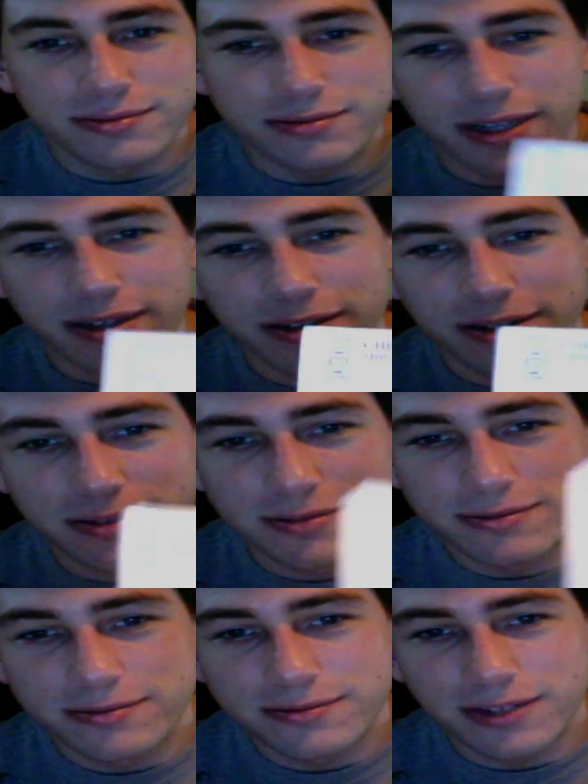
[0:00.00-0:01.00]
like
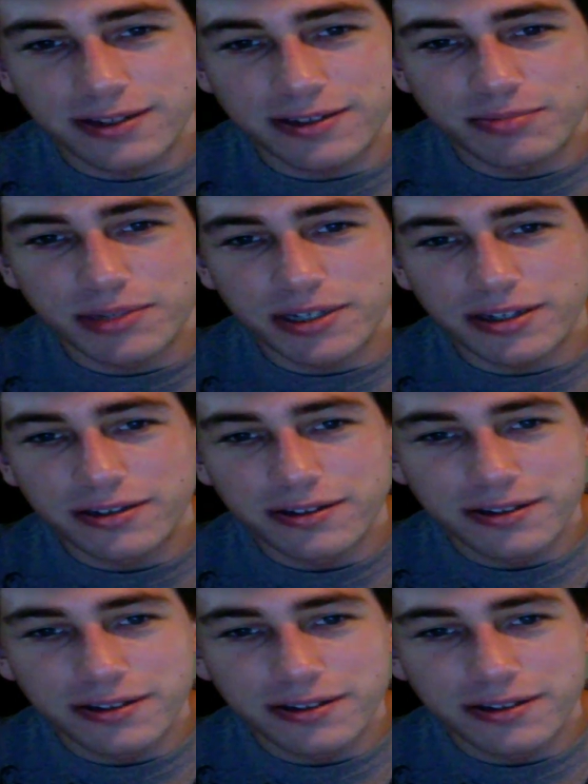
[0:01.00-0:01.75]
this big.